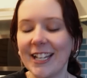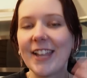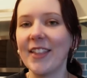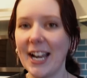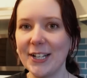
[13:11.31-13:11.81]

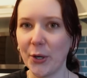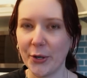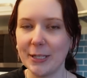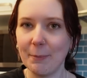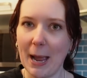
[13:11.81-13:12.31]
that I
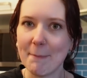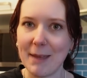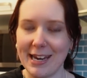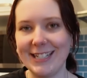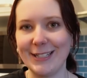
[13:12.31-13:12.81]
talked about
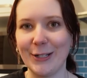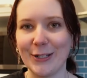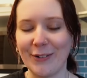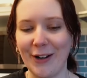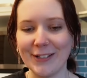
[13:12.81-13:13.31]
making
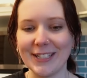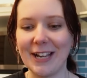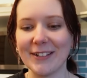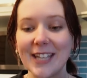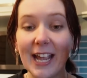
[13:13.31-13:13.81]
Totoros and
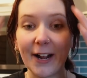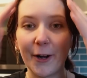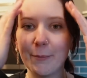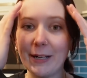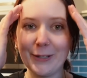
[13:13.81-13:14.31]
I was like,
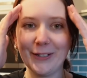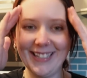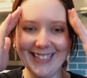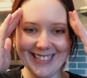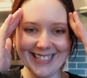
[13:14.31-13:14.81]
oh my
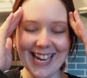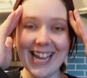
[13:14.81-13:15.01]
goodness,